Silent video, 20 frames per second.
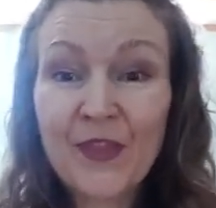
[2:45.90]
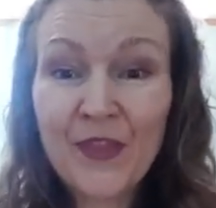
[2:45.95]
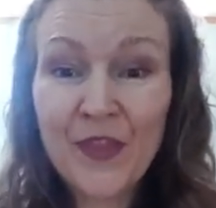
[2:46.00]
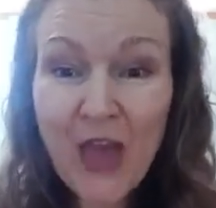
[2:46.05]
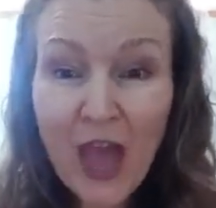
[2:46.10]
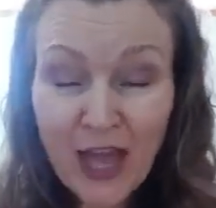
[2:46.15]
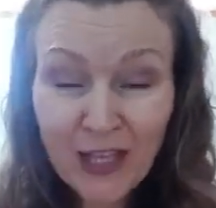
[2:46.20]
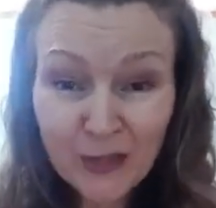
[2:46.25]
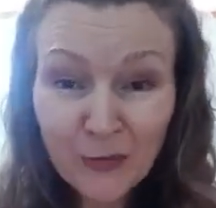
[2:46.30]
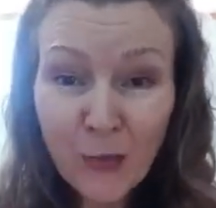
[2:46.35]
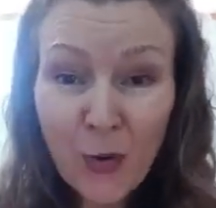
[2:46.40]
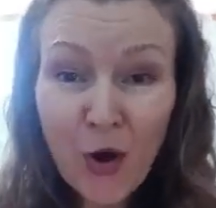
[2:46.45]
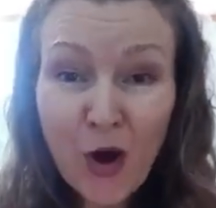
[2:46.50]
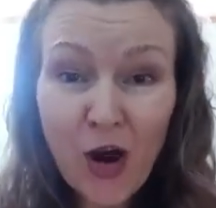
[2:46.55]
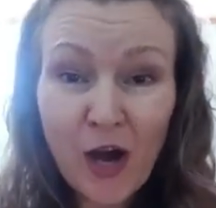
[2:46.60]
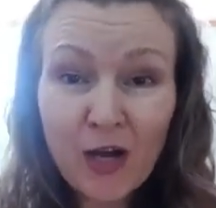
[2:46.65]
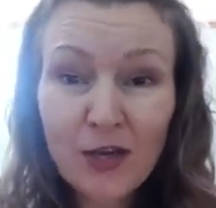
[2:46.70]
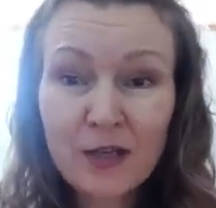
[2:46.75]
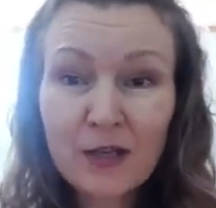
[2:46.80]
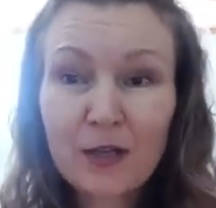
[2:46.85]
That
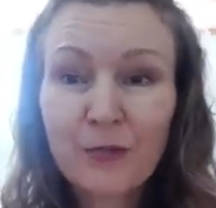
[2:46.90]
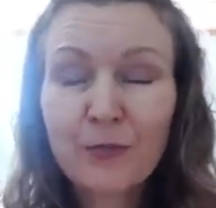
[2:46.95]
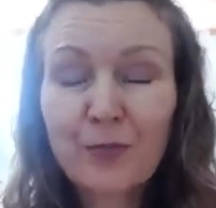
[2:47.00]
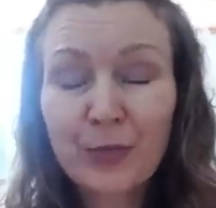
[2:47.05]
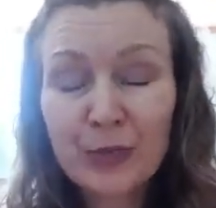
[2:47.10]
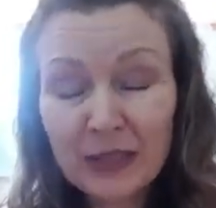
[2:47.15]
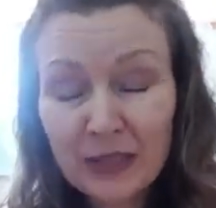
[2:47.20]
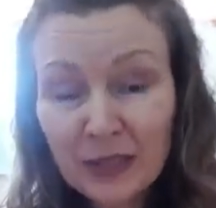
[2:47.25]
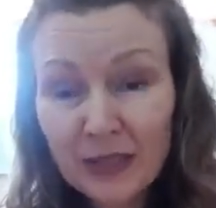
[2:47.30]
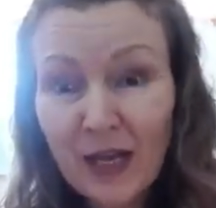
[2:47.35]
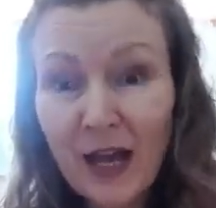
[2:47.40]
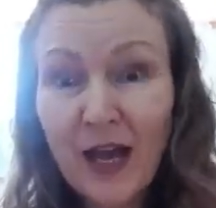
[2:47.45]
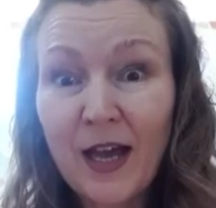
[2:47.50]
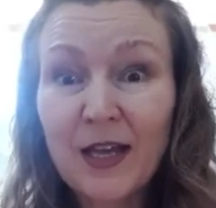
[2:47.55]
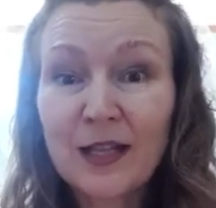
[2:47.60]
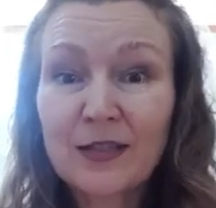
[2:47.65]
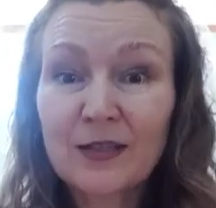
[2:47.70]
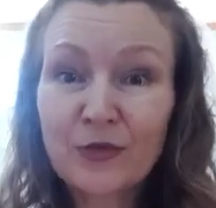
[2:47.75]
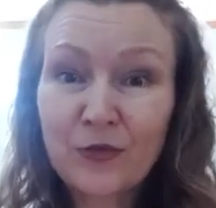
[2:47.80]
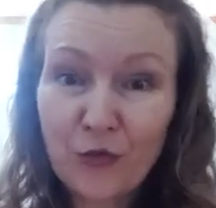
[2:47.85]
park,
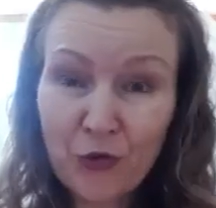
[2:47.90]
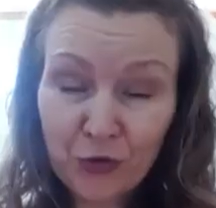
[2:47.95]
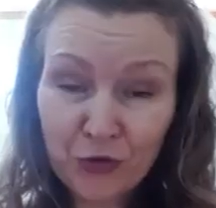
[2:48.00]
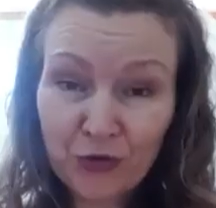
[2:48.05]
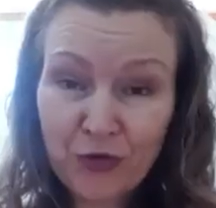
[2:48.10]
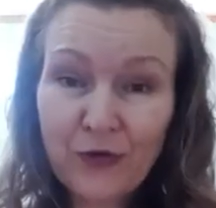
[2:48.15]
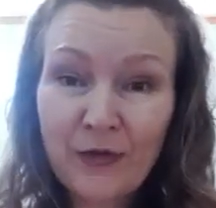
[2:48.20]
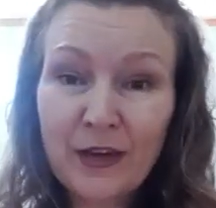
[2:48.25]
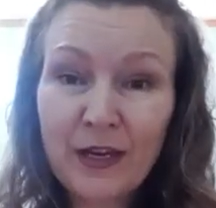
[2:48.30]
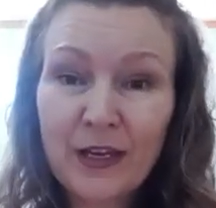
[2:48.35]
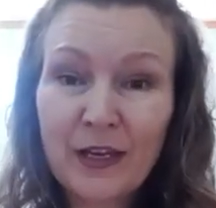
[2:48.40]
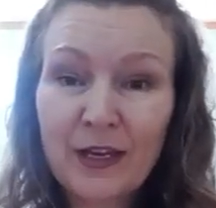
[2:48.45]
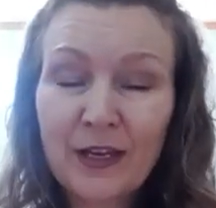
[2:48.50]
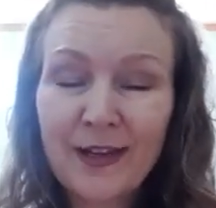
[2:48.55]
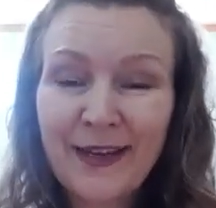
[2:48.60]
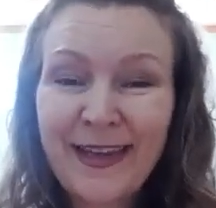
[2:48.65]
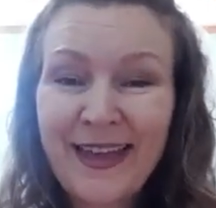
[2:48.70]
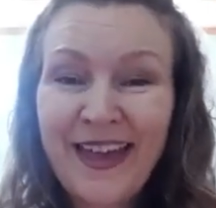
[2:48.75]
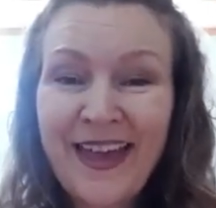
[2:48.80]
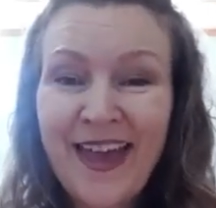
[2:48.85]
besides those
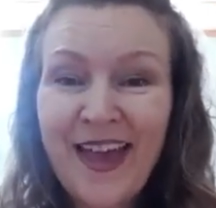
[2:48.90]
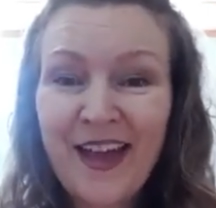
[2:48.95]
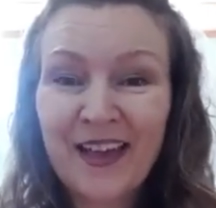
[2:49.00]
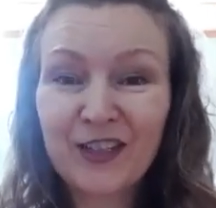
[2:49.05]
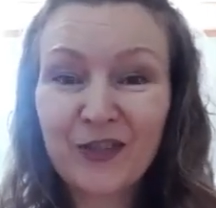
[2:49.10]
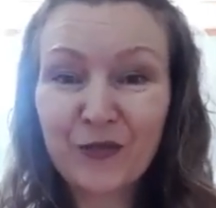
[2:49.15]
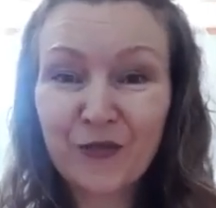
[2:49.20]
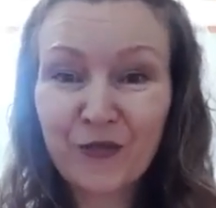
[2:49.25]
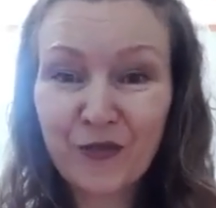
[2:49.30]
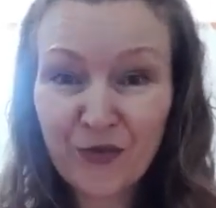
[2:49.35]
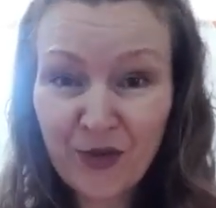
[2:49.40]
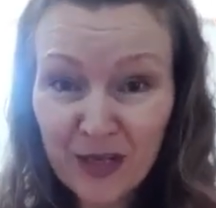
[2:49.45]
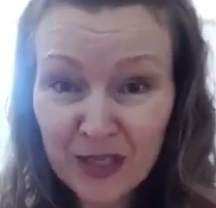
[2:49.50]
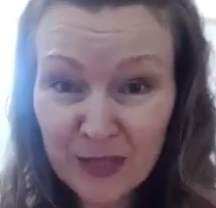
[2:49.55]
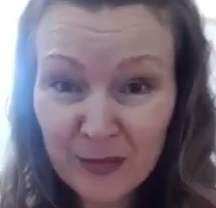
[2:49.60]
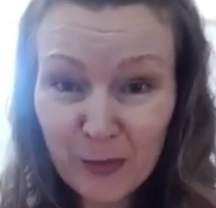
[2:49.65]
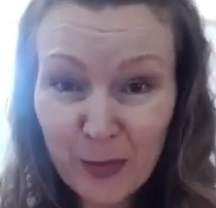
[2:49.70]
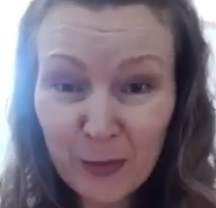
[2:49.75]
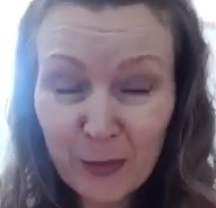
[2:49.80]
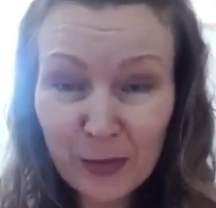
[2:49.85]
3, had
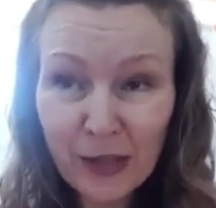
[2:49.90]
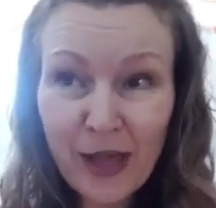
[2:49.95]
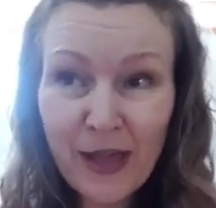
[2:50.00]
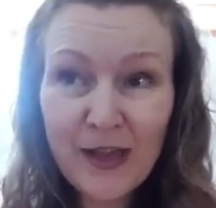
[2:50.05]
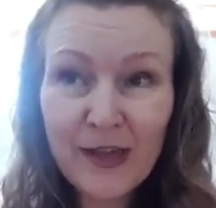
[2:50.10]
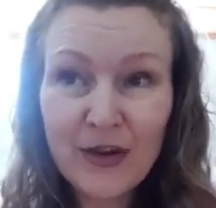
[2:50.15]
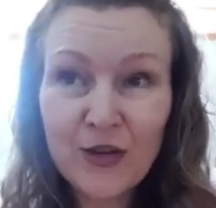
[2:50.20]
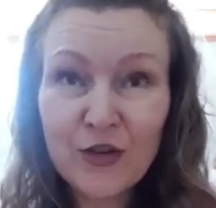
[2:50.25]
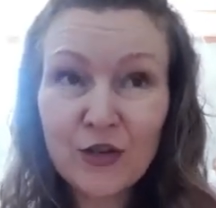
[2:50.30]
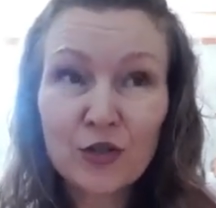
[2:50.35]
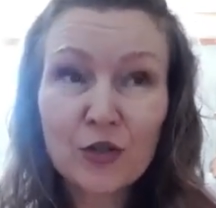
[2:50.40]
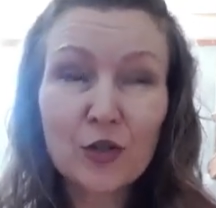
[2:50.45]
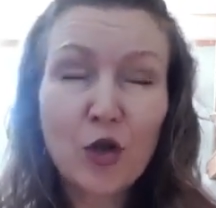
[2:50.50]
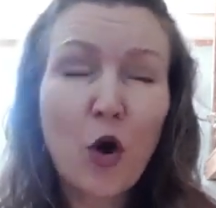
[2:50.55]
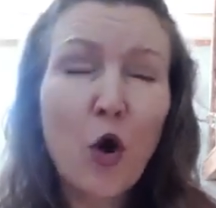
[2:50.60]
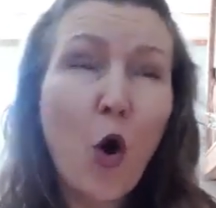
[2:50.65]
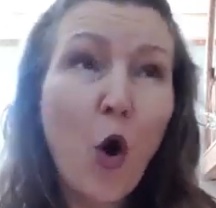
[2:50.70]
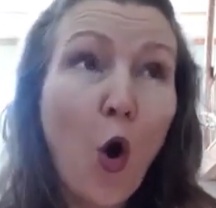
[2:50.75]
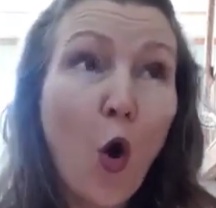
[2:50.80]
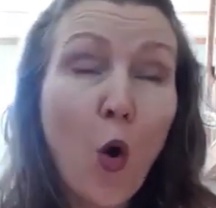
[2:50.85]
frisbee players
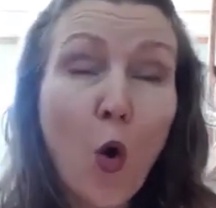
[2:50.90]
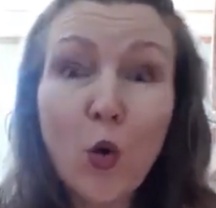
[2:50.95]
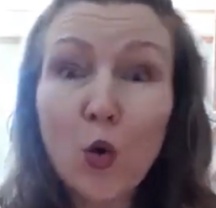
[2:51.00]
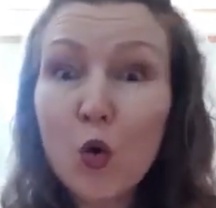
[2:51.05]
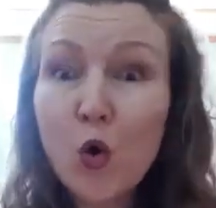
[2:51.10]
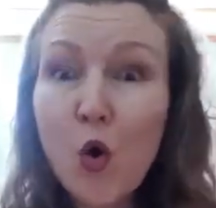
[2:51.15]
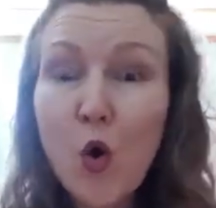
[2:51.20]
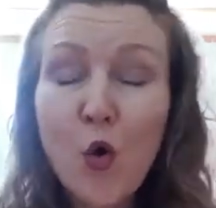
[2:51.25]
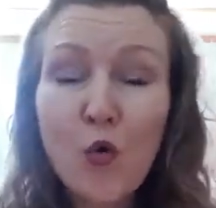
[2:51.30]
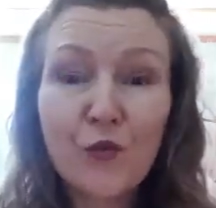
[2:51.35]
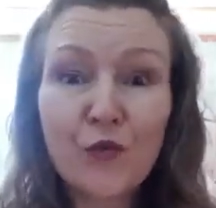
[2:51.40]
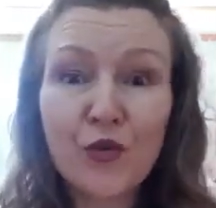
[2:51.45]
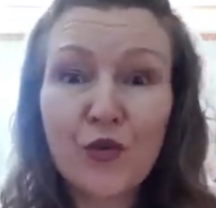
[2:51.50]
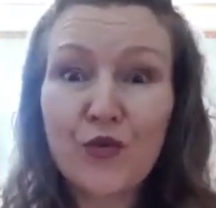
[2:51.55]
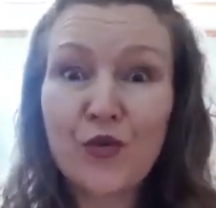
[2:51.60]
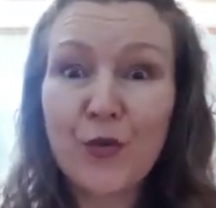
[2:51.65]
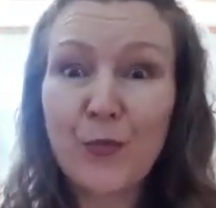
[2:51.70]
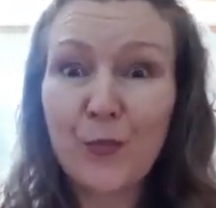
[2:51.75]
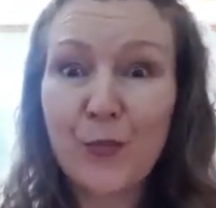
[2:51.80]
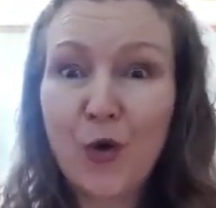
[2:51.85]
all over
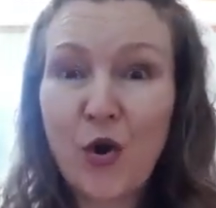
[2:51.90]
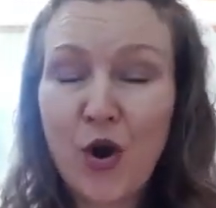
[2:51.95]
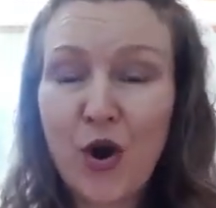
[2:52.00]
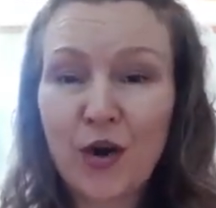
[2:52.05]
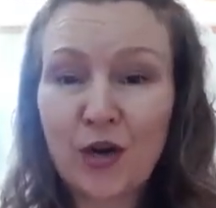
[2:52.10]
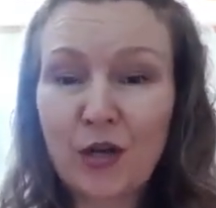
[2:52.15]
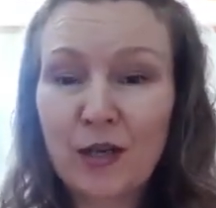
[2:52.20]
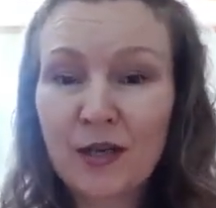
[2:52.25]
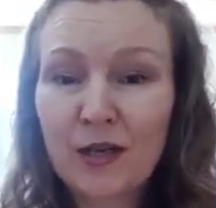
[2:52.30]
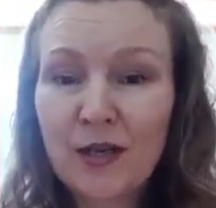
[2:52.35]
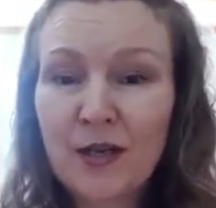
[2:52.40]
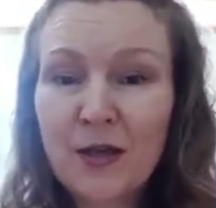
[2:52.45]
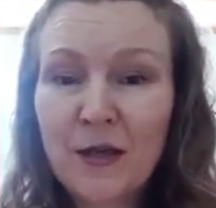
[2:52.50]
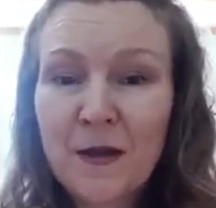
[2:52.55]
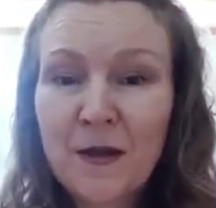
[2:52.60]
the park.